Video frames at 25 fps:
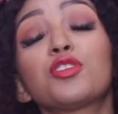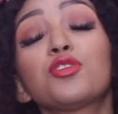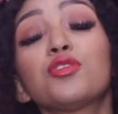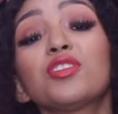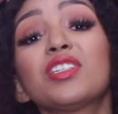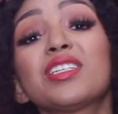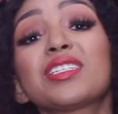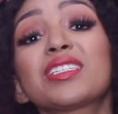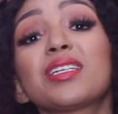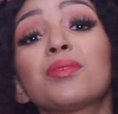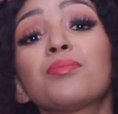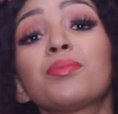As
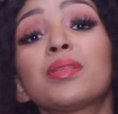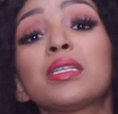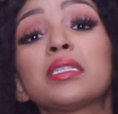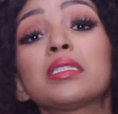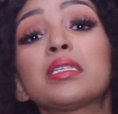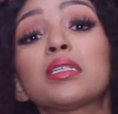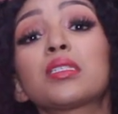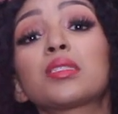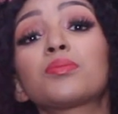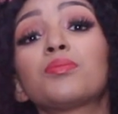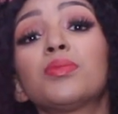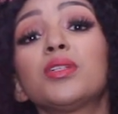soon as somebody
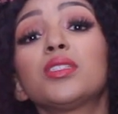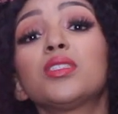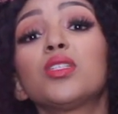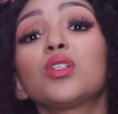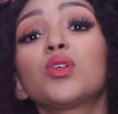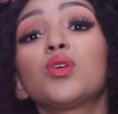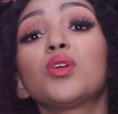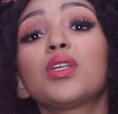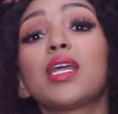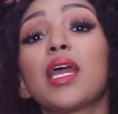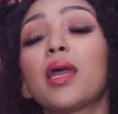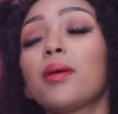says build
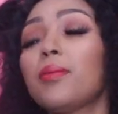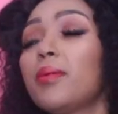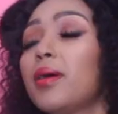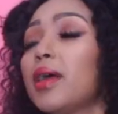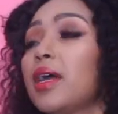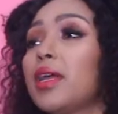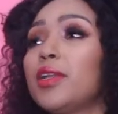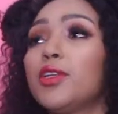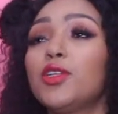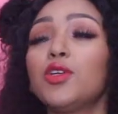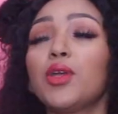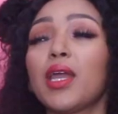a good
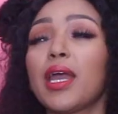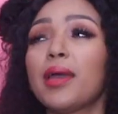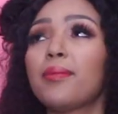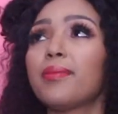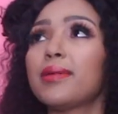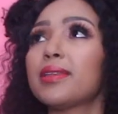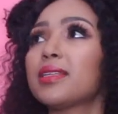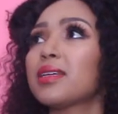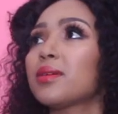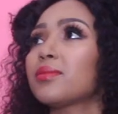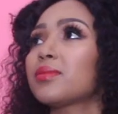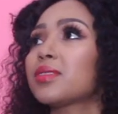a new
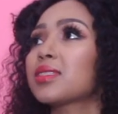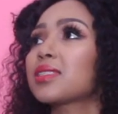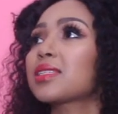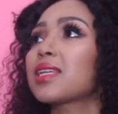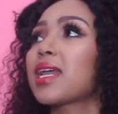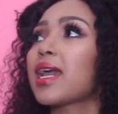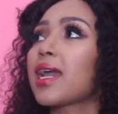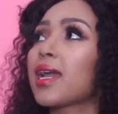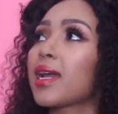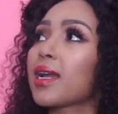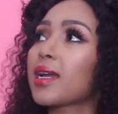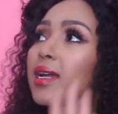habit, I'm
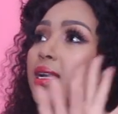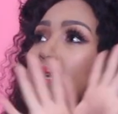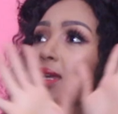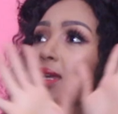just like,